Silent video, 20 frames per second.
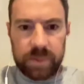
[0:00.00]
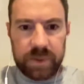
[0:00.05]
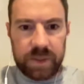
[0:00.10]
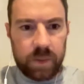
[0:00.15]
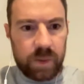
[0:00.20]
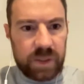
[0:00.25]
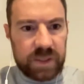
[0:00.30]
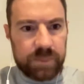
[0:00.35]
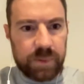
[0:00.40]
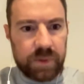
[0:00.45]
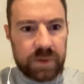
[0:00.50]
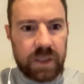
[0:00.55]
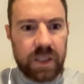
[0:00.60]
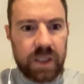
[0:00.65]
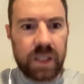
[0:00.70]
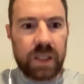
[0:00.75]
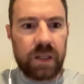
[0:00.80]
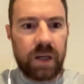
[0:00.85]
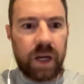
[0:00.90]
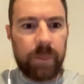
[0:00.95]
but I
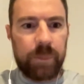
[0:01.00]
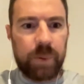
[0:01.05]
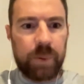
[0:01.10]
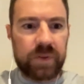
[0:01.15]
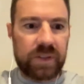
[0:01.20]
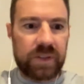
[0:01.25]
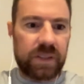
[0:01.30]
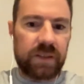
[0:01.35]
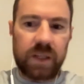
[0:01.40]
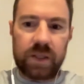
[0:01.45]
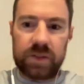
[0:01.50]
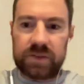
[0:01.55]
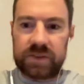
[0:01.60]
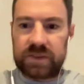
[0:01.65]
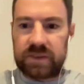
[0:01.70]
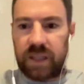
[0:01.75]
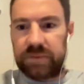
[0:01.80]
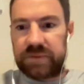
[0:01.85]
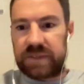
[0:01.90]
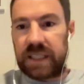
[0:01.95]
put the
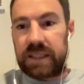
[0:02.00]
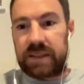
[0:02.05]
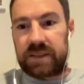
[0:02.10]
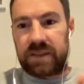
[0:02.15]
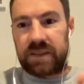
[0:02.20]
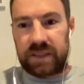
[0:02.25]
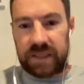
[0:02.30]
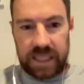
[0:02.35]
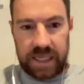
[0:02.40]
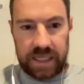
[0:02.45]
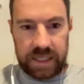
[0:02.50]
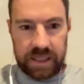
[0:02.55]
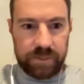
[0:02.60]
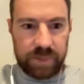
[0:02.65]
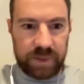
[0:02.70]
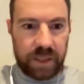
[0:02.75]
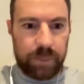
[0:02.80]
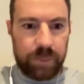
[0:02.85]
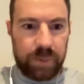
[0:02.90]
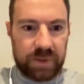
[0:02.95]
notes, I've sent it to you now,
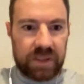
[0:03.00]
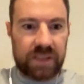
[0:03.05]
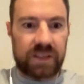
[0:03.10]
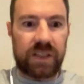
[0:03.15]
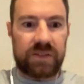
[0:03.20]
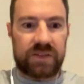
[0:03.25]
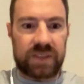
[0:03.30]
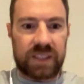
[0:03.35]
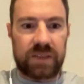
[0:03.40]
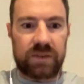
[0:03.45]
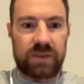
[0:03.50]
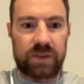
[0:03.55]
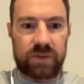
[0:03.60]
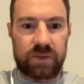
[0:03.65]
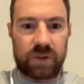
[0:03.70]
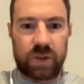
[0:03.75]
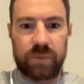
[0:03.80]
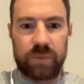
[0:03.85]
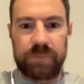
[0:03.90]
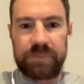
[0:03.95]
but I put the notes in the
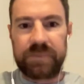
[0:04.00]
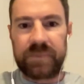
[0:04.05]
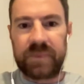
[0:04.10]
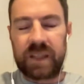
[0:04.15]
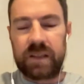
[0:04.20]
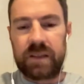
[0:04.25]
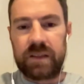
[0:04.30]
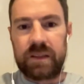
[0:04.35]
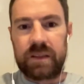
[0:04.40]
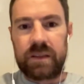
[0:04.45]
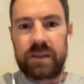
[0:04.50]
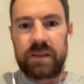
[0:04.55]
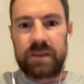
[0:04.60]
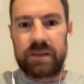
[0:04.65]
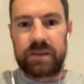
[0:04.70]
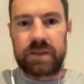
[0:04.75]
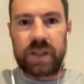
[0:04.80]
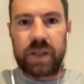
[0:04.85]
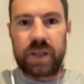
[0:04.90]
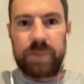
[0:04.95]
group
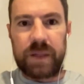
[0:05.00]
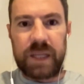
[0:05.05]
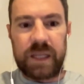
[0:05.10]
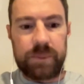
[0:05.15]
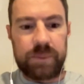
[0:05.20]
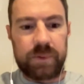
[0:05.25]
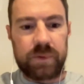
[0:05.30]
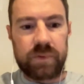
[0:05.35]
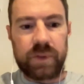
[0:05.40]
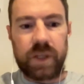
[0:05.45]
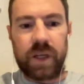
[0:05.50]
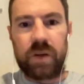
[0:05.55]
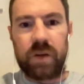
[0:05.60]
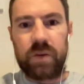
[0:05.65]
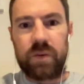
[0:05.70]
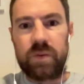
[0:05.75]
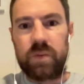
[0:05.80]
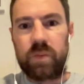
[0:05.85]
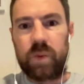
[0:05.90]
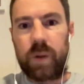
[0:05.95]
so people
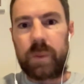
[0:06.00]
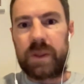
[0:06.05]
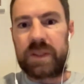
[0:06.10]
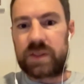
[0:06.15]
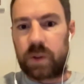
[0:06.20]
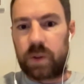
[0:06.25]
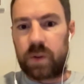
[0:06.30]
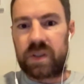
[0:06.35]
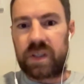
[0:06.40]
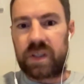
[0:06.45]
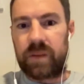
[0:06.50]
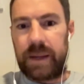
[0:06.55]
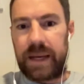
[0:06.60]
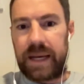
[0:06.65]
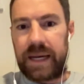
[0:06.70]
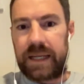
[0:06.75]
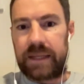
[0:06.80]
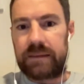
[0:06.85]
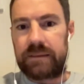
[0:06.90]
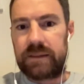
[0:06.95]
know what we're talking
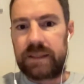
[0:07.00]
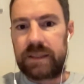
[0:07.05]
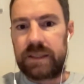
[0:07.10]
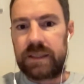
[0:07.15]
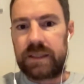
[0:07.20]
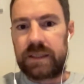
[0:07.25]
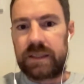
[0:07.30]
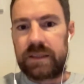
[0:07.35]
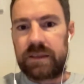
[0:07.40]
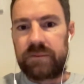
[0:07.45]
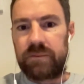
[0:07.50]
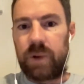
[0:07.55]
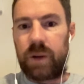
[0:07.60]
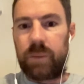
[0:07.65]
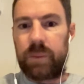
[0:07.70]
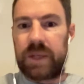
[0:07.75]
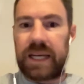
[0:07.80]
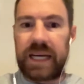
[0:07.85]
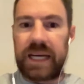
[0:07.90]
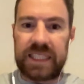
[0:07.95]
about when
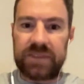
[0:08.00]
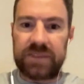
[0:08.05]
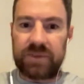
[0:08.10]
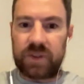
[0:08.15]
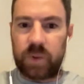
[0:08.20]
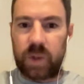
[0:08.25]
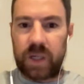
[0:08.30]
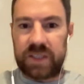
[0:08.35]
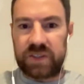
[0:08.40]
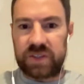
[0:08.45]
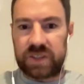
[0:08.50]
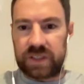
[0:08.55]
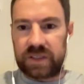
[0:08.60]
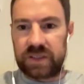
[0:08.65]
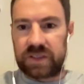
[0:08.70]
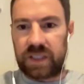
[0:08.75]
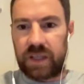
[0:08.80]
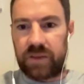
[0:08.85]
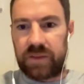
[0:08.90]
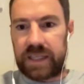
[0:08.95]
we ask for
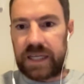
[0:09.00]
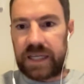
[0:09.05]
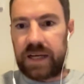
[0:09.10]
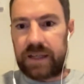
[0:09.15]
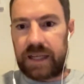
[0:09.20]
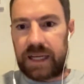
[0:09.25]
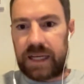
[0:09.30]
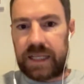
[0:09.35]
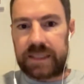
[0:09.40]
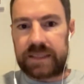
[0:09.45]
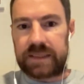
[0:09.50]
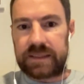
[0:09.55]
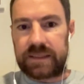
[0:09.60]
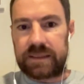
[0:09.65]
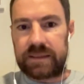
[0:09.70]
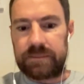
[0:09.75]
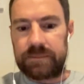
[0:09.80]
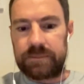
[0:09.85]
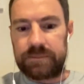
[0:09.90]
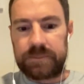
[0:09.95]
questions, so they don't ask
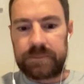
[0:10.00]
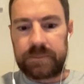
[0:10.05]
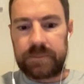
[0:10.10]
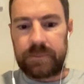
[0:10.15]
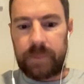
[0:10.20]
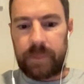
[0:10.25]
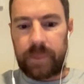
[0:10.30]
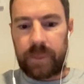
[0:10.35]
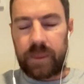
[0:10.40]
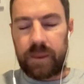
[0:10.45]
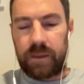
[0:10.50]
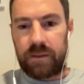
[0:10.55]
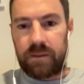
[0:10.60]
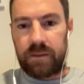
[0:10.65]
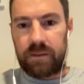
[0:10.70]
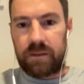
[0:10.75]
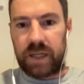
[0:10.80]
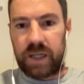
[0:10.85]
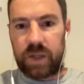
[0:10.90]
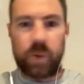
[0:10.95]

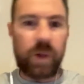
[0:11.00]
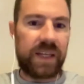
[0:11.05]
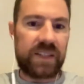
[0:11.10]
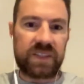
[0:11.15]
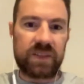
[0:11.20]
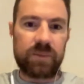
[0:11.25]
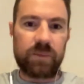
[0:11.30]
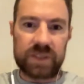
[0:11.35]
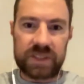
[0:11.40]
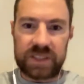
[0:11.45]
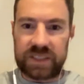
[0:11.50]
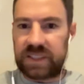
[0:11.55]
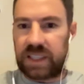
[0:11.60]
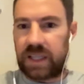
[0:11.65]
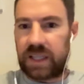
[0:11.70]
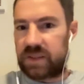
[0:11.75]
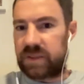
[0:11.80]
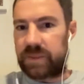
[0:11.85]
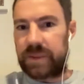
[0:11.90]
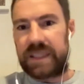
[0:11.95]
a question which is
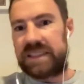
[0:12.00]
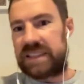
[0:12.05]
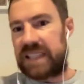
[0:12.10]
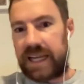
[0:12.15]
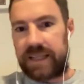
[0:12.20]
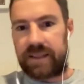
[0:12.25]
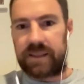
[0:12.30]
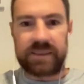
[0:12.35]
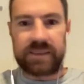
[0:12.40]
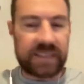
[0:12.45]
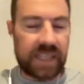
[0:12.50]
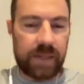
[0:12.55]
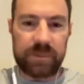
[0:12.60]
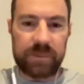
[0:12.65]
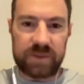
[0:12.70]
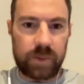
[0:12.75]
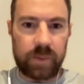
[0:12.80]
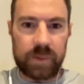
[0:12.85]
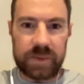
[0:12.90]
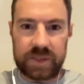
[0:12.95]
going to be exactly the same
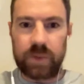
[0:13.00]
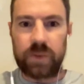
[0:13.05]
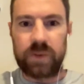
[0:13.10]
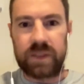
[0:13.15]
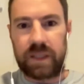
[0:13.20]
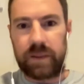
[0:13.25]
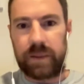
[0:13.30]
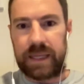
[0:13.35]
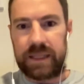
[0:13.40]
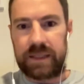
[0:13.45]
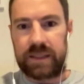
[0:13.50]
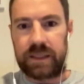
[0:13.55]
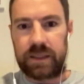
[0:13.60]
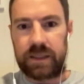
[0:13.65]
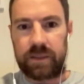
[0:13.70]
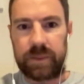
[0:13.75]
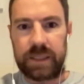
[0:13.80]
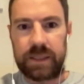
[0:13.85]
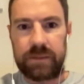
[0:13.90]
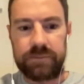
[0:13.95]
as what we're talking about. You know what
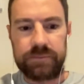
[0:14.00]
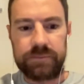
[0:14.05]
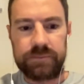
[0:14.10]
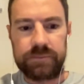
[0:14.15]
I mean?